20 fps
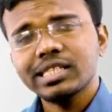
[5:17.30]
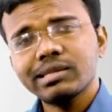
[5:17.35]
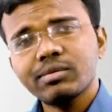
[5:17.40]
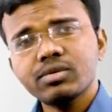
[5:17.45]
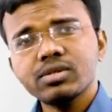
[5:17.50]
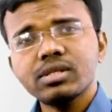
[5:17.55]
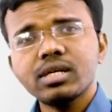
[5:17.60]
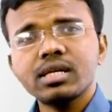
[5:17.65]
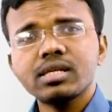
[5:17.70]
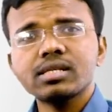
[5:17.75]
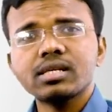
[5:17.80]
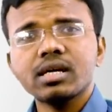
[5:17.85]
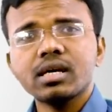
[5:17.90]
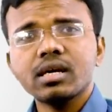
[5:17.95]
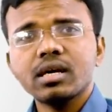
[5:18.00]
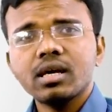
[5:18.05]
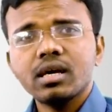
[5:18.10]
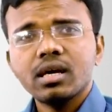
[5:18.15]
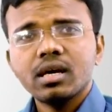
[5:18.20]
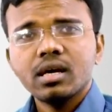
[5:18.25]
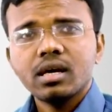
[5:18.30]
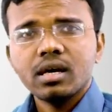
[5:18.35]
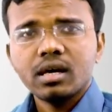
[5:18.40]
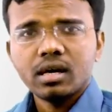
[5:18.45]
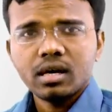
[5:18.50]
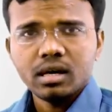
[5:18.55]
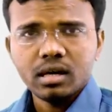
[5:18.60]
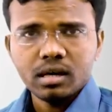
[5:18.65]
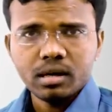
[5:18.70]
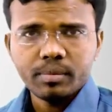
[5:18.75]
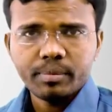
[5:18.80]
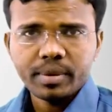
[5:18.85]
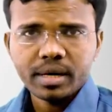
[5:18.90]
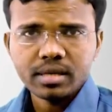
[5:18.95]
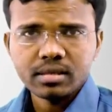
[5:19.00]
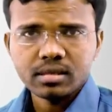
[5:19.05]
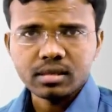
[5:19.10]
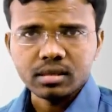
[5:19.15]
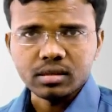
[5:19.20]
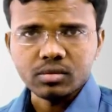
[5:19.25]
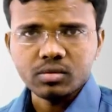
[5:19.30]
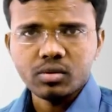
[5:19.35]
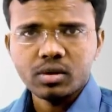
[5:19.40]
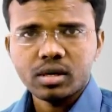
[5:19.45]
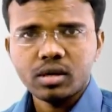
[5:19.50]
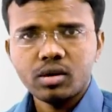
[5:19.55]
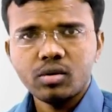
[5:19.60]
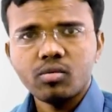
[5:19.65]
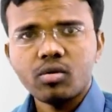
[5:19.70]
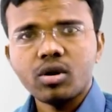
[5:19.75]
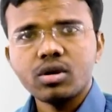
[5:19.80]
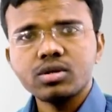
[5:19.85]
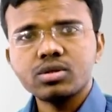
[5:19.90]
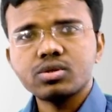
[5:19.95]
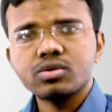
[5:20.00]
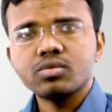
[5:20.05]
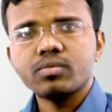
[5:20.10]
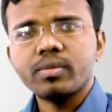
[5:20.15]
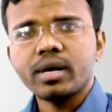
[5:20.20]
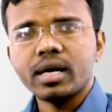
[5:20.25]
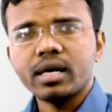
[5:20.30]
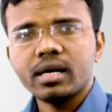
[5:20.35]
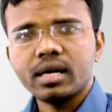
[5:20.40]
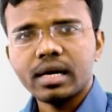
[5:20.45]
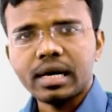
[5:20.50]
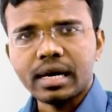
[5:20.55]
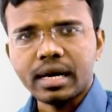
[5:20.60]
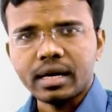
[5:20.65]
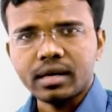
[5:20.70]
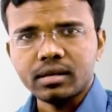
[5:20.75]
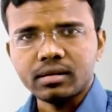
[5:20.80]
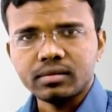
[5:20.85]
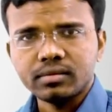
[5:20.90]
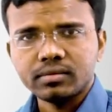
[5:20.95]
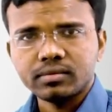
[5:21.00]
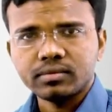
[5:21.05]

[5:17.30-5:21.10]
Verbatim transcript: suppose there is a uh, person who, who wants to buy a land